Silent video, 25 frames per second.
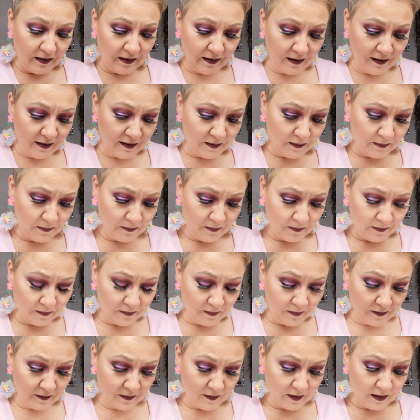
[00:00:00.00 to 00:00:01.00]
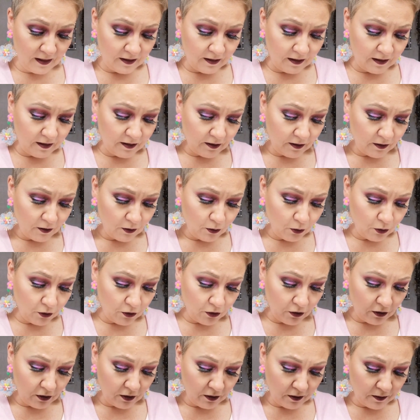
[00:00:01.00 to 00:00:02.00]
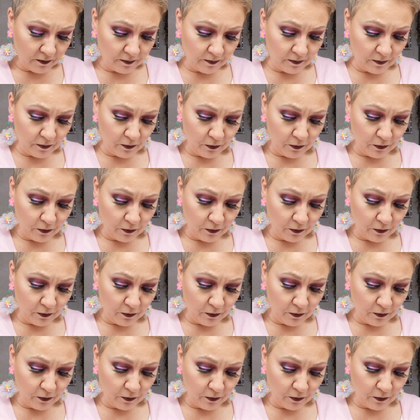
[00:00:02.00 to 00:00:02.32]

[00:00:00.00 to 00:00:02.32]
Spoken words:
This is neutral